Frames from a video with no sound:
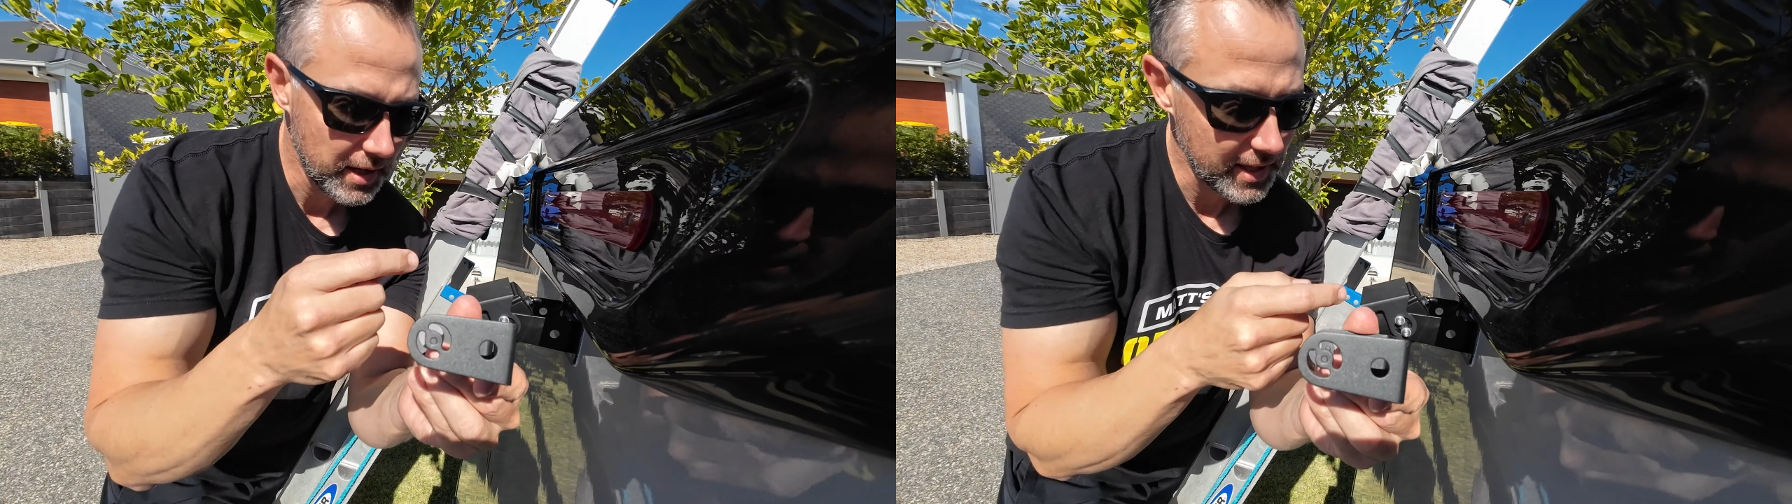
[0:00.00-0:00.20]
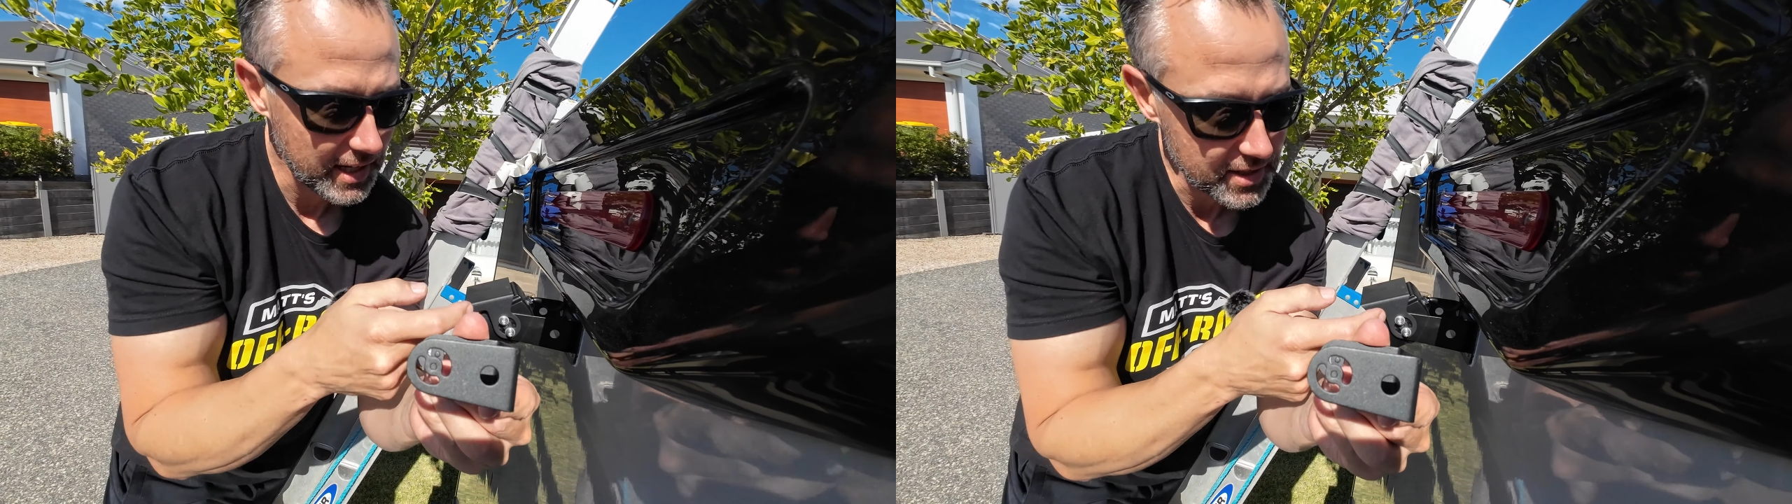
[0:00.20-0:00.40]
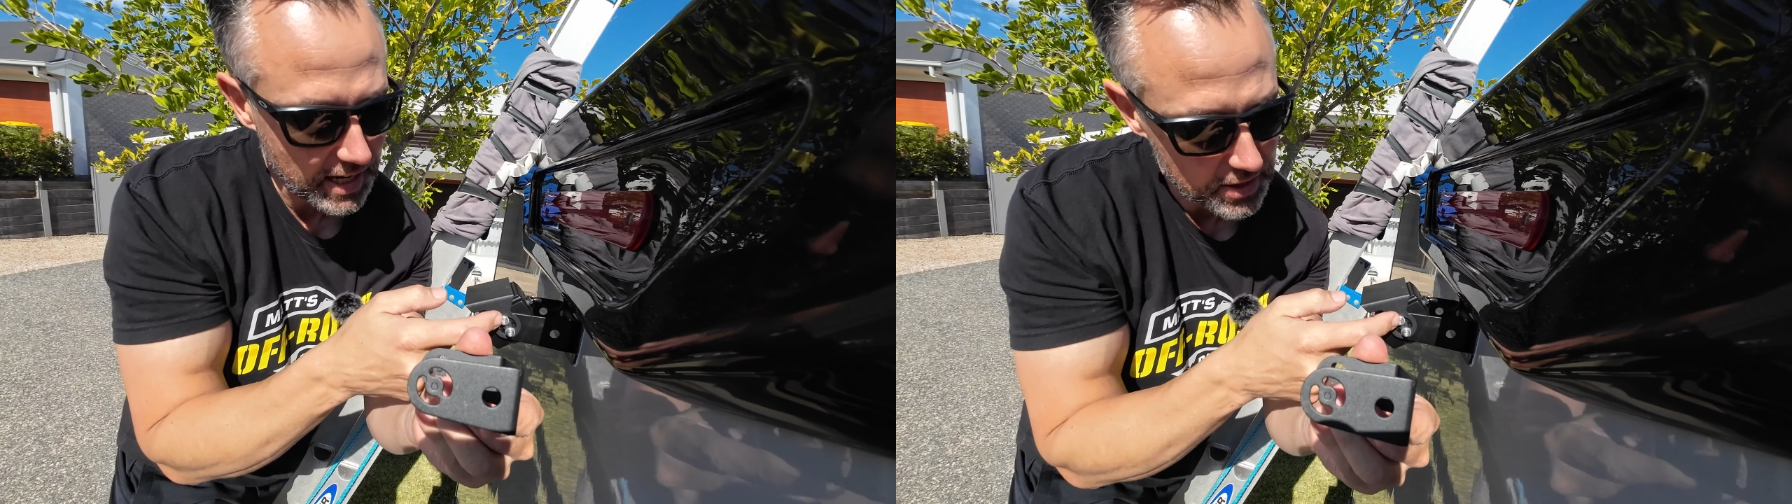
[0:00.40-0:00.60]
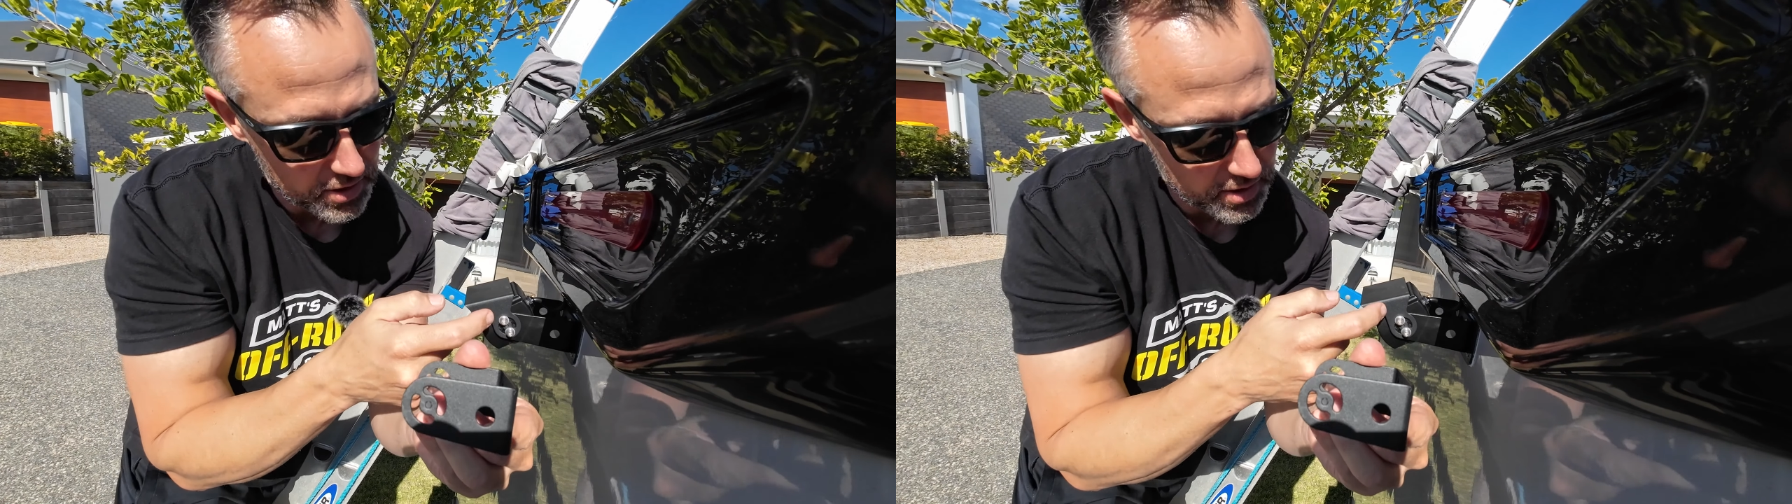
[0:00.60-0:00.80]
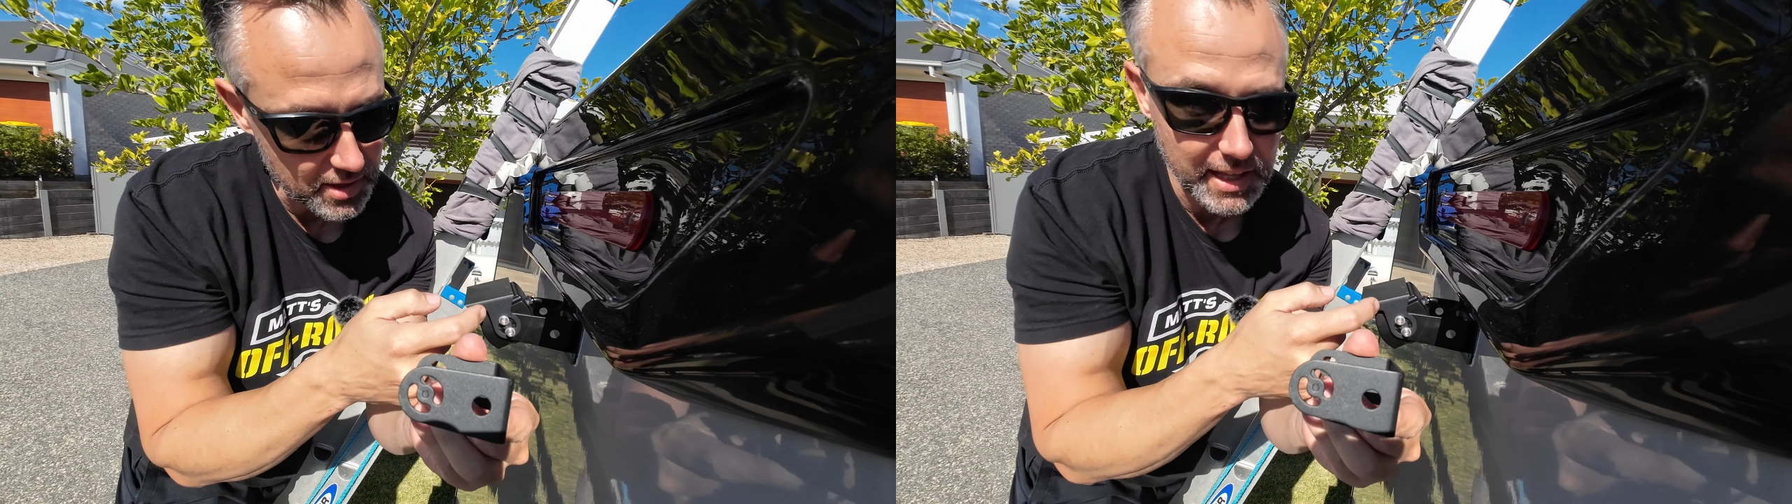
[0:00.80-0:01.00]
and then
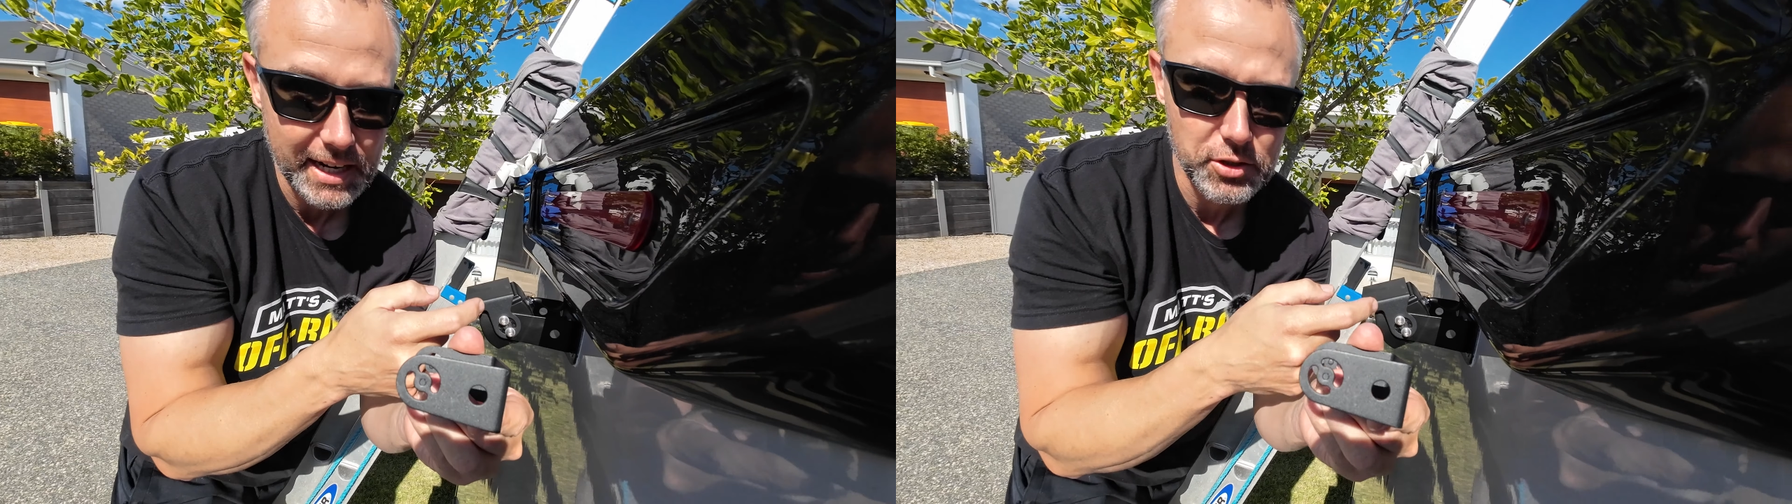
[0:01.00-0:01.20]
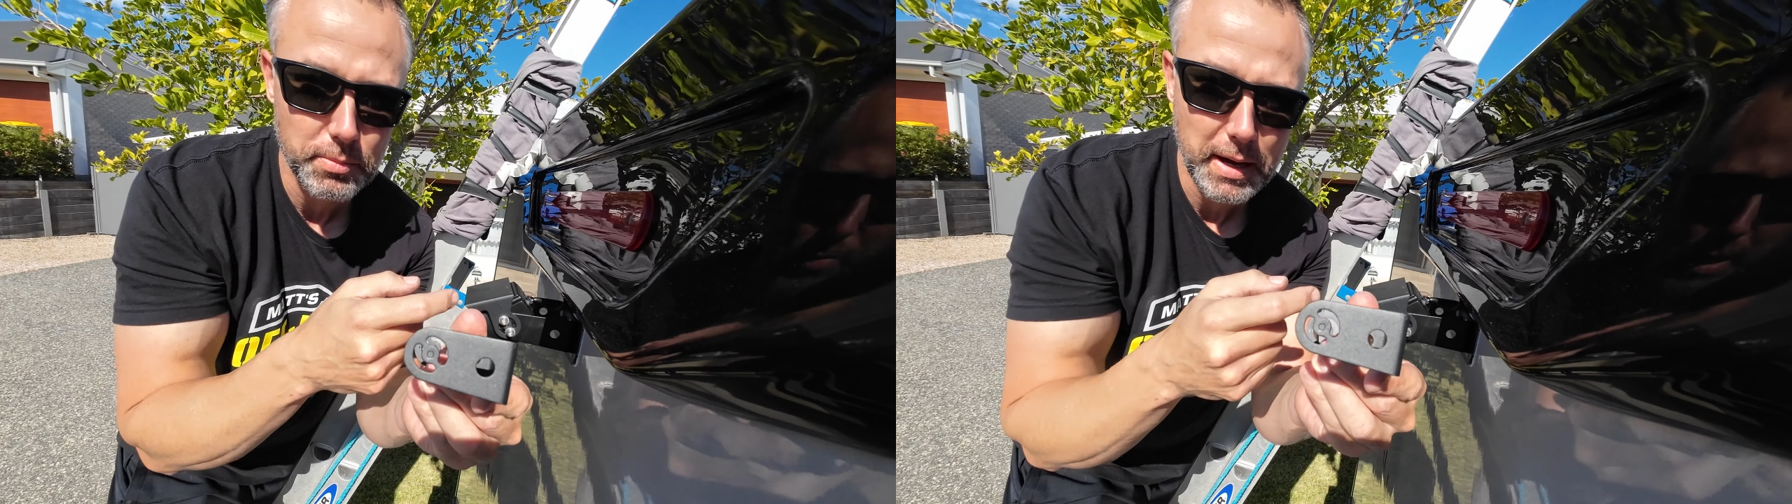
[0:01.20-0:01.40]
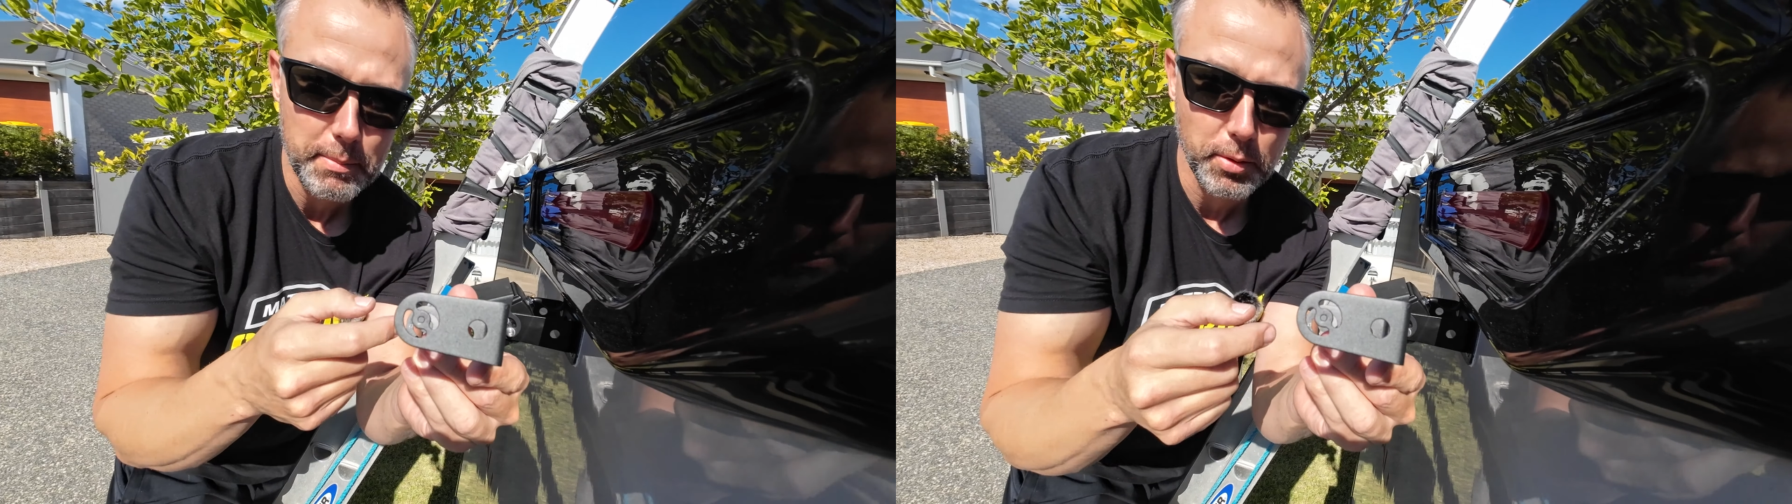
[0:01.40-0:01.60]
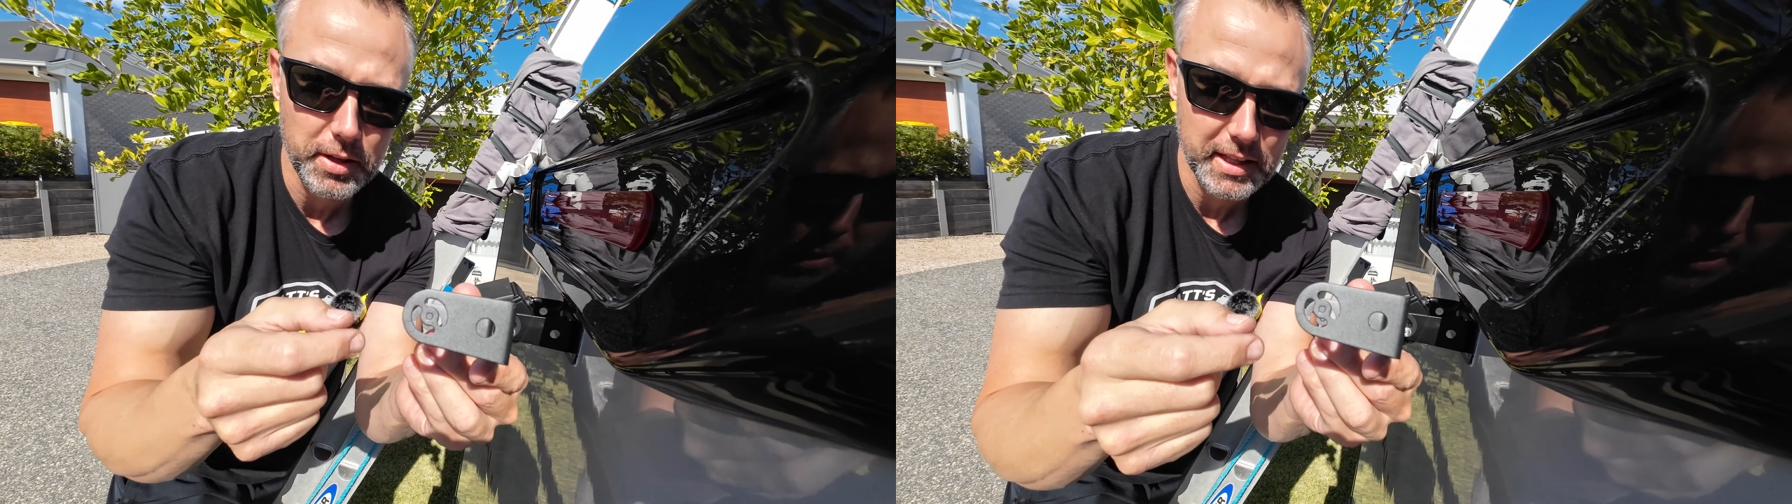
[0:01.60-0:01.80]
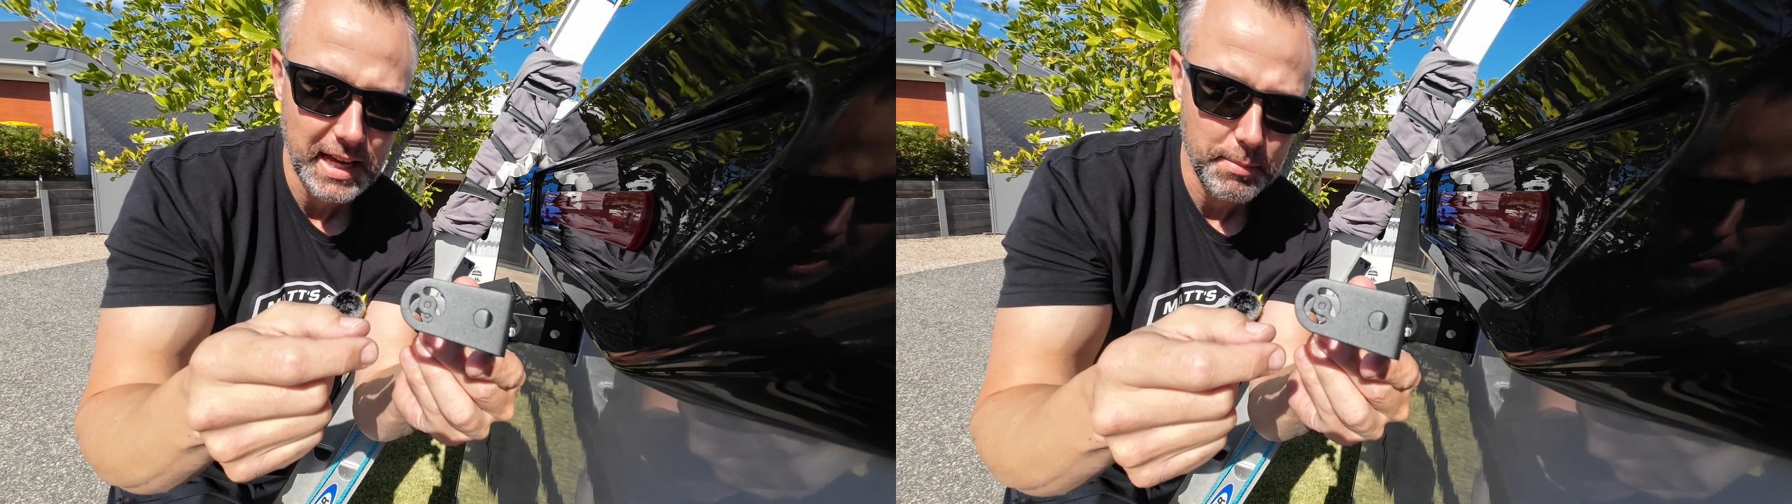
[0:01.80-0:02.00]
attaches to the actual main body
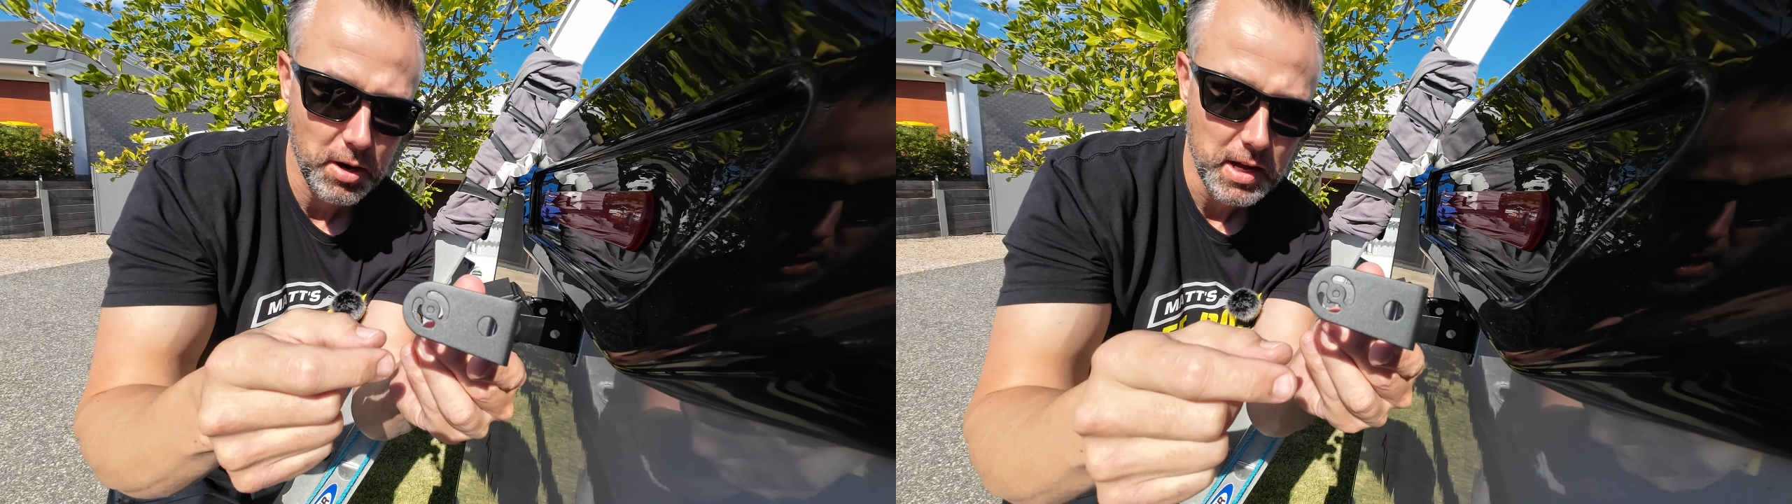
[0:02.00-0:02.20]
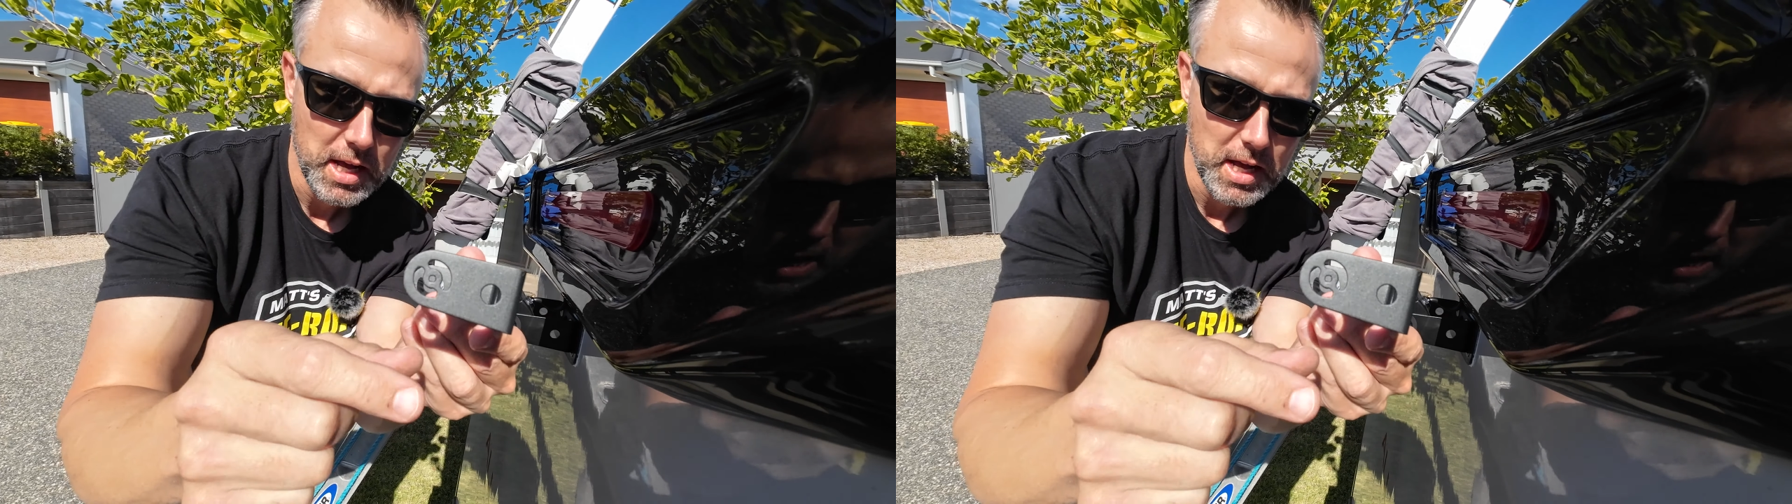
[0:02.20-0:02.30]
of the camera.